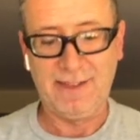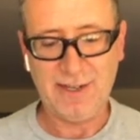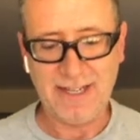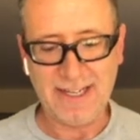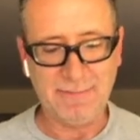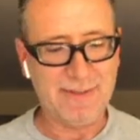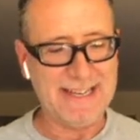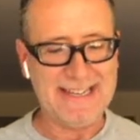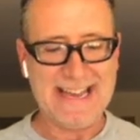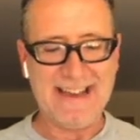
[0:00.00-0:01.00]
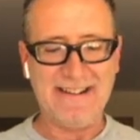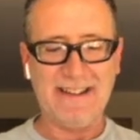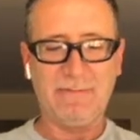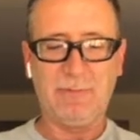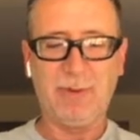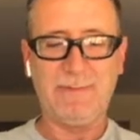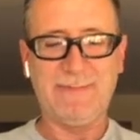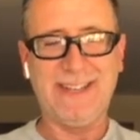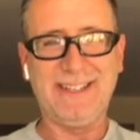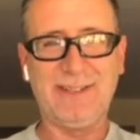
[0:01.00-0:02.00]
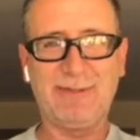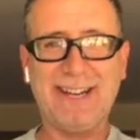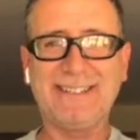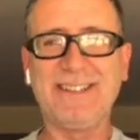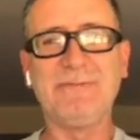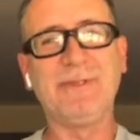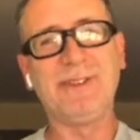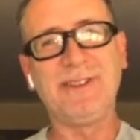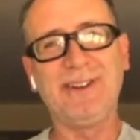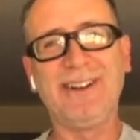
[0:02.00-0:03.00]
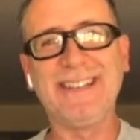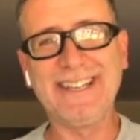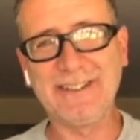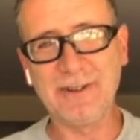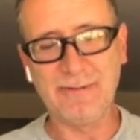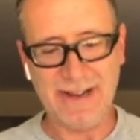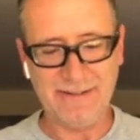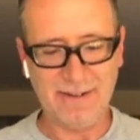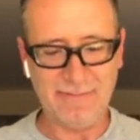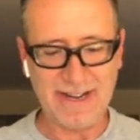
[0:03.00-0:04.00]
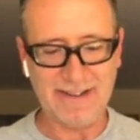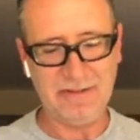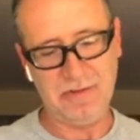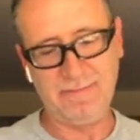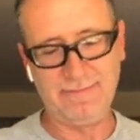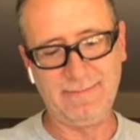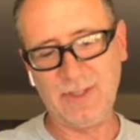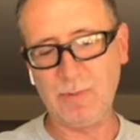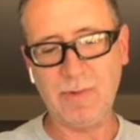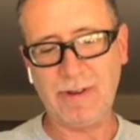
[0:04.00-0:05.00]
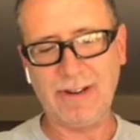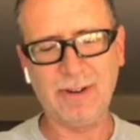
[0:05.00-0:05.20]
turn that upside down. I would put my little rock tumbler in there and let it go round and round and smooth out.